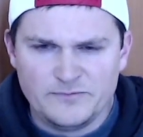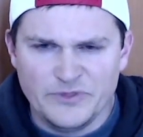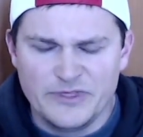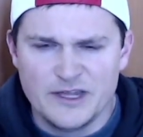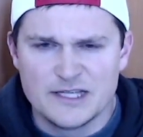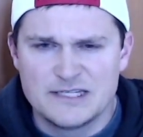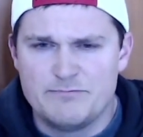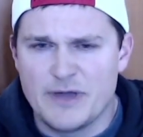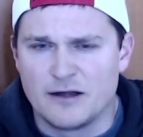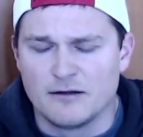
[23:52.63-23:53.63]
it's
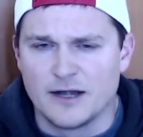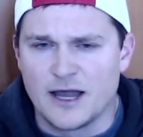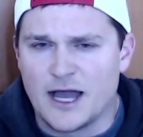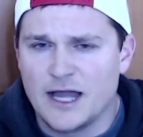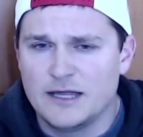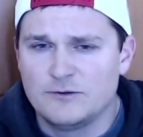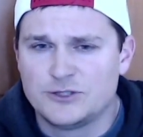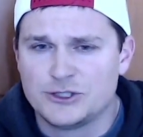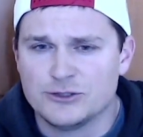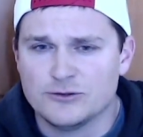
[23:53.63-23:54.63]
better, and
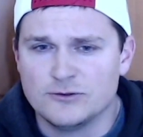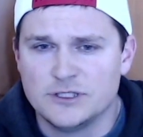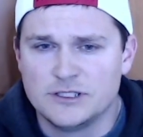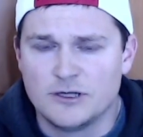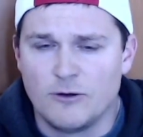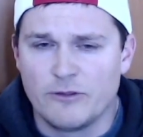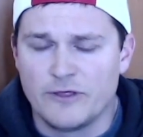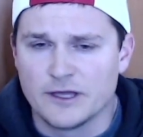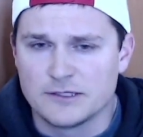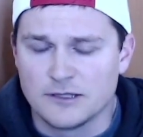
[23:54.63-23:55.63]
I truly don't
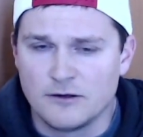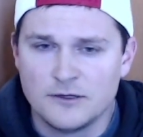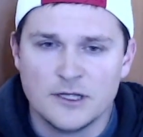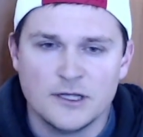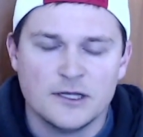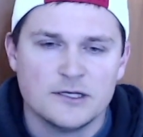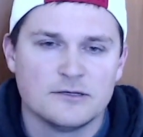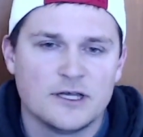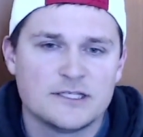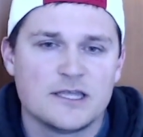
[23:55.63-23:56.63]
think so.
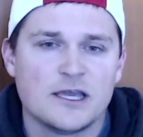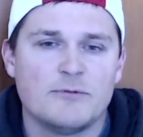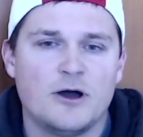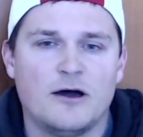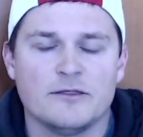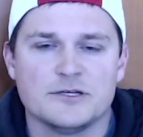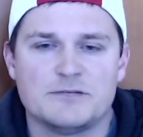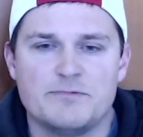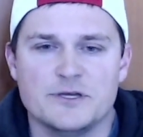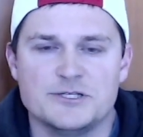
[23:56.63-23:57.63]
So let's think about other
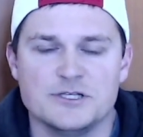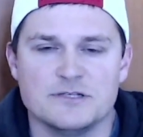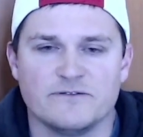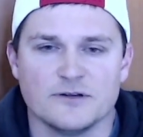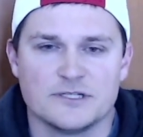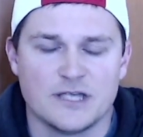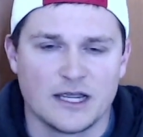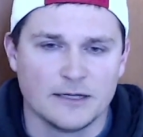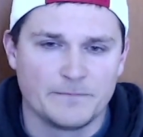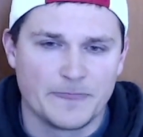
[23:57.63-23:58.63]
species for a second.